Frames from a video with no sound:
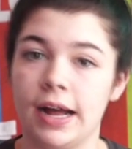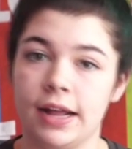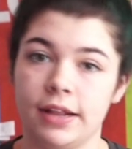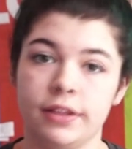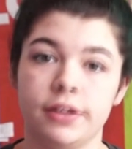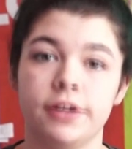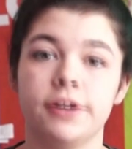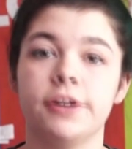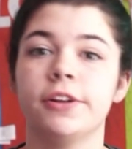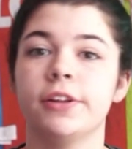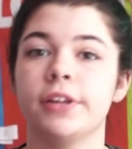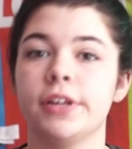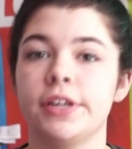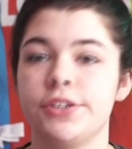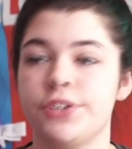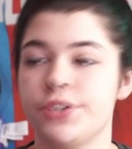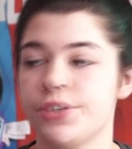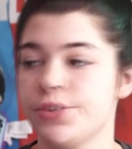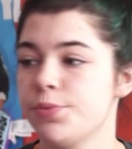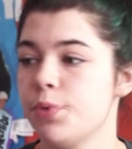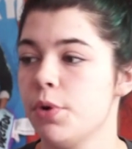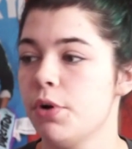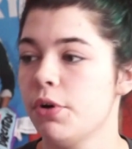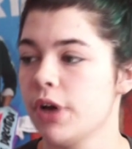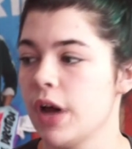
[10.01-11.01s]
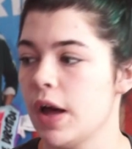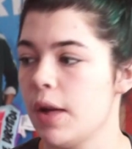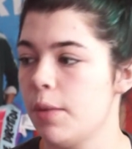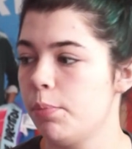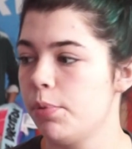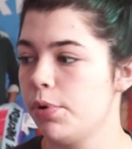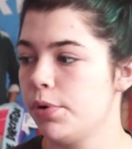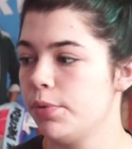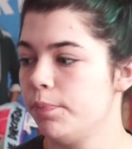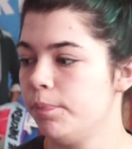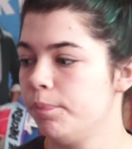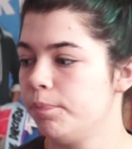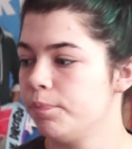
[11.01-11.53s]
I literally just woke up.
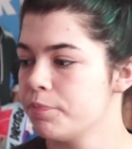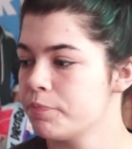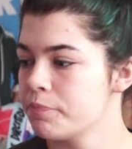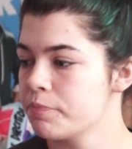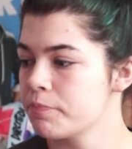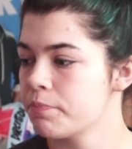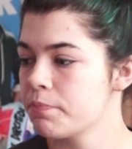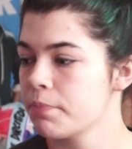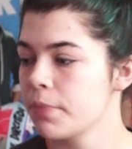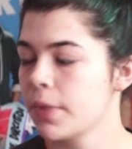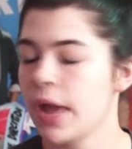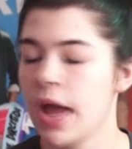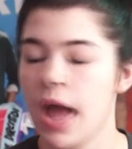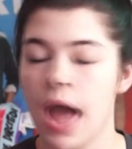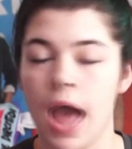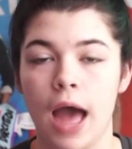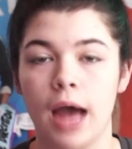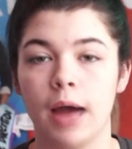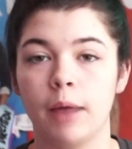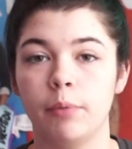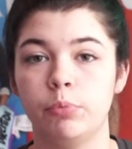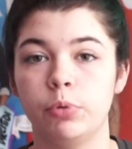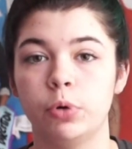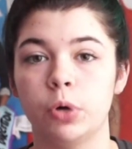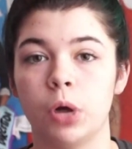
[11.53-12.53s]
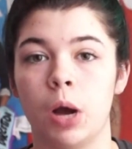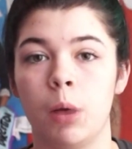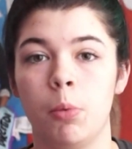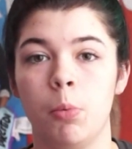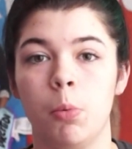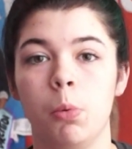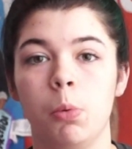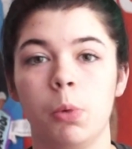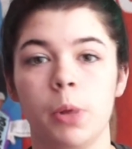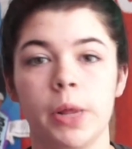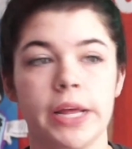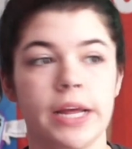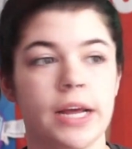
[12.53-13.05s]
I
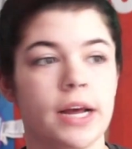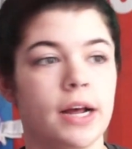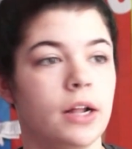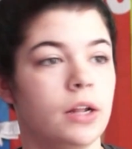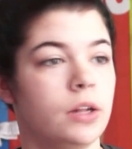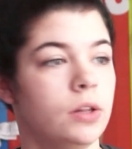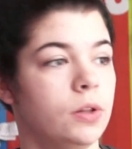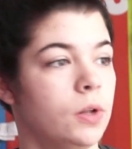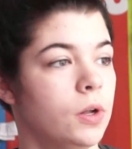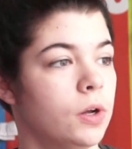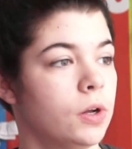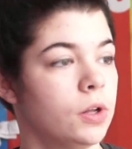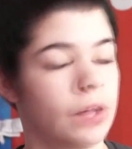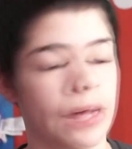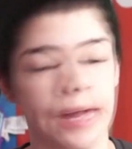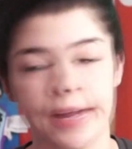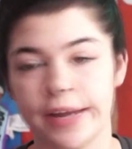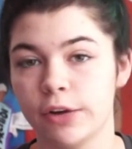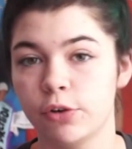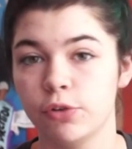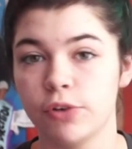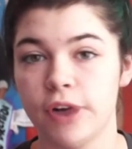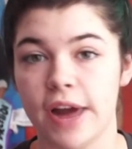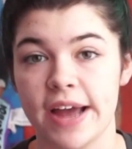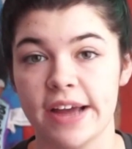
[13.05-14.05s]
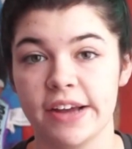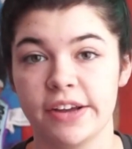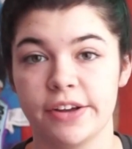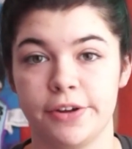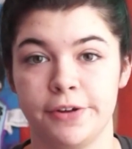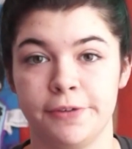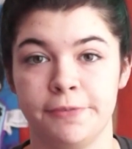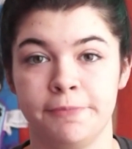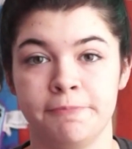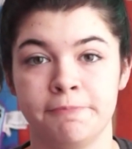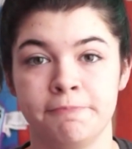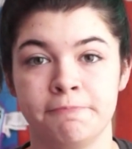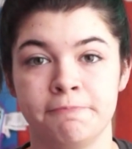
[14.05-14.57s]
probably look like a wreck.
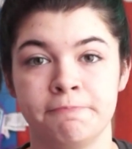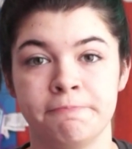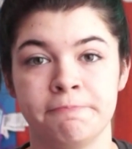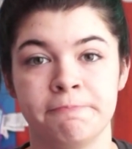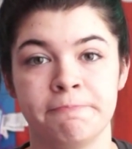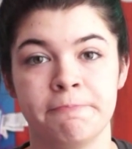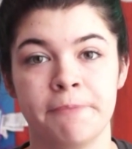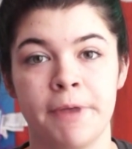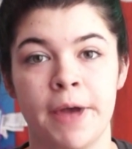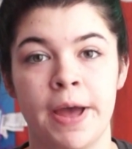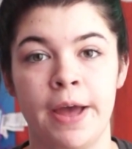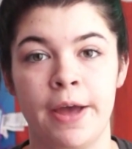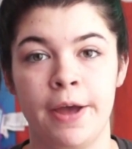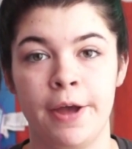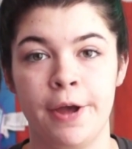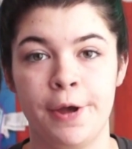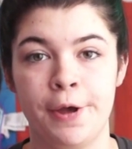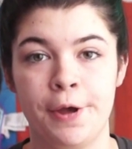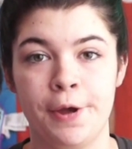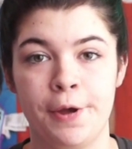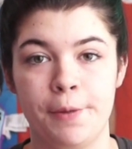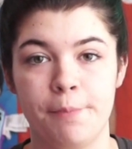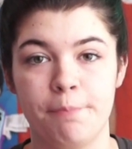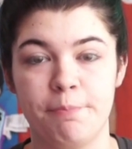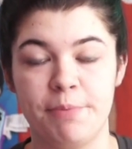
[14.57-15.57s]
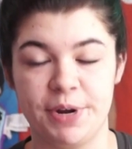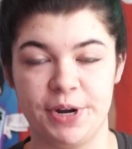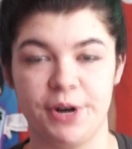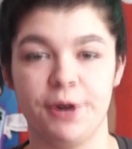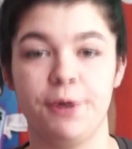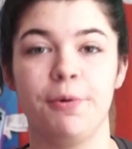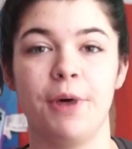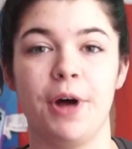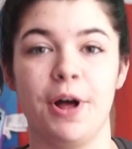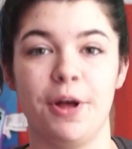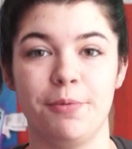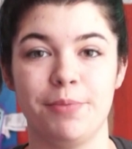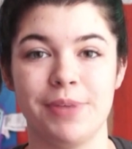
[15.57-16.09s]
But oh
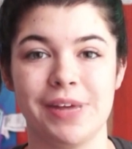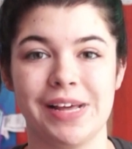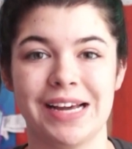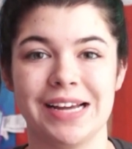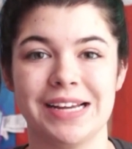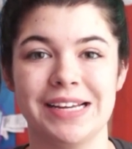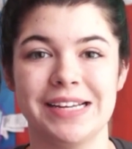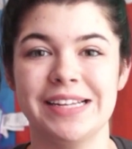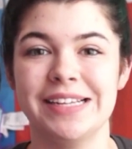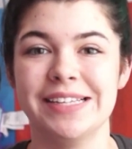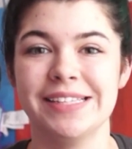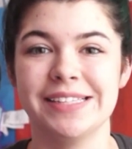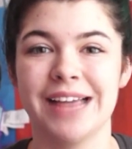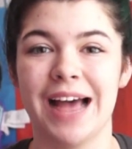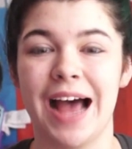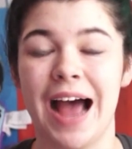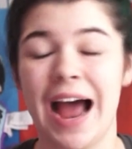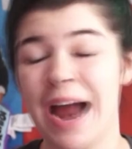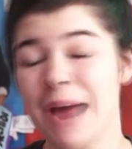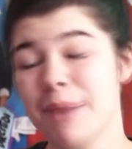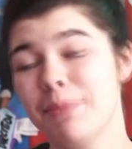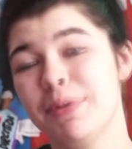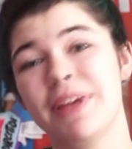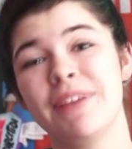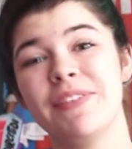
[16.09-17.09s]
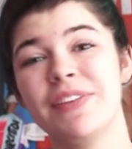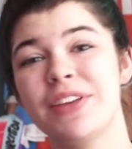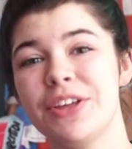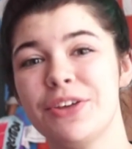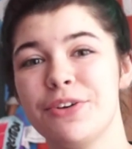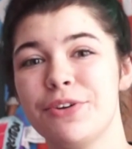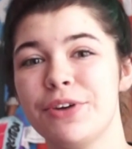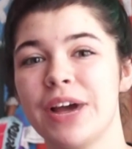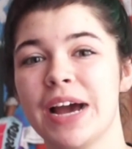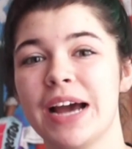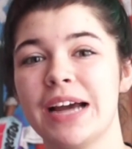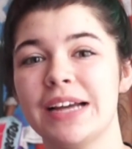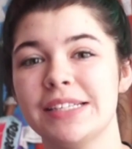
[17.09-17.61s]
well, because I'm giving
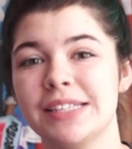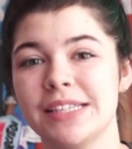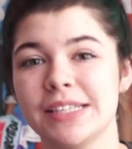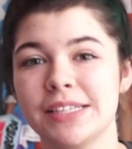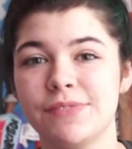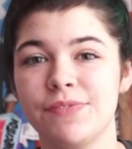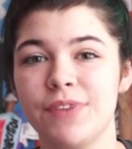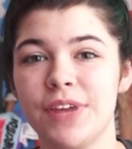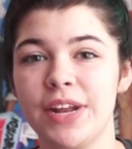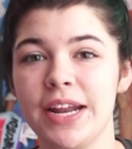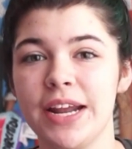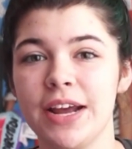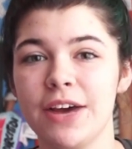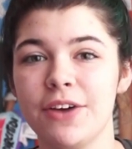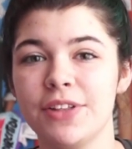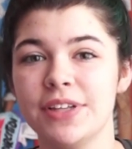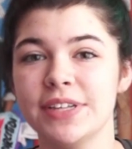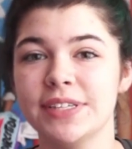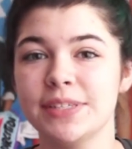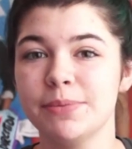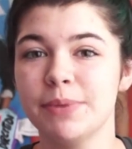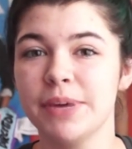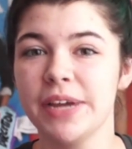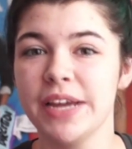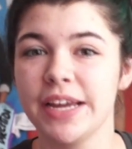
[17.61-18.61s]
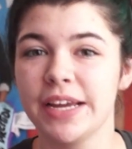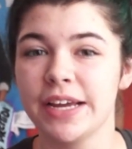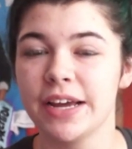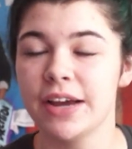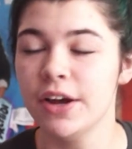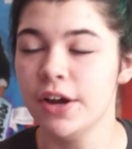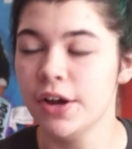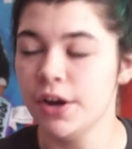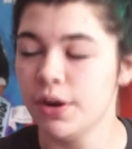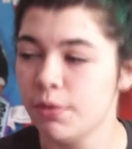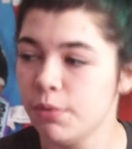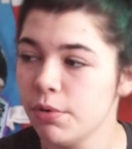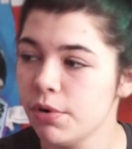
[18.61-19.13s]
you guys this video this week.
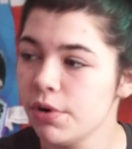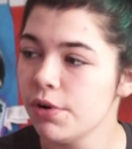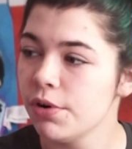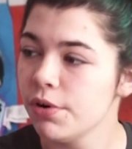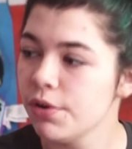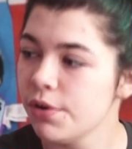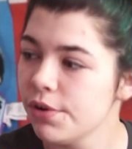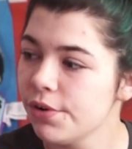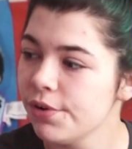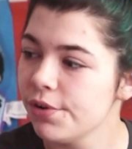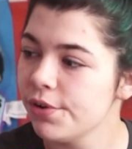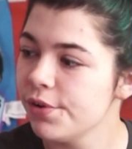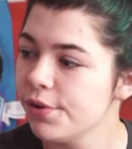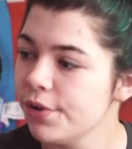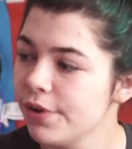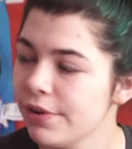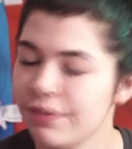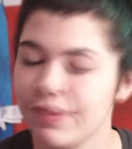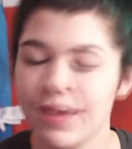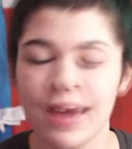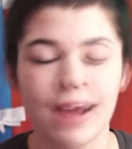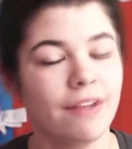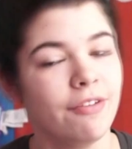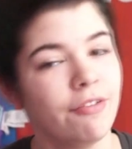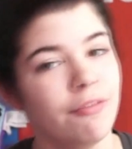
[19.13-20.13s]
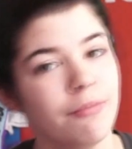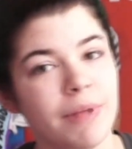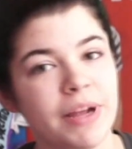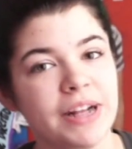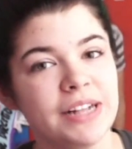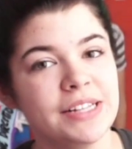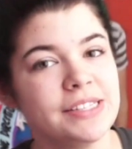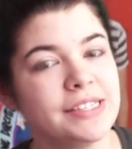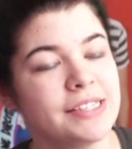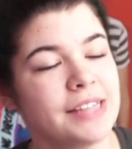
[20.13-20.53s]
Woo! If that even made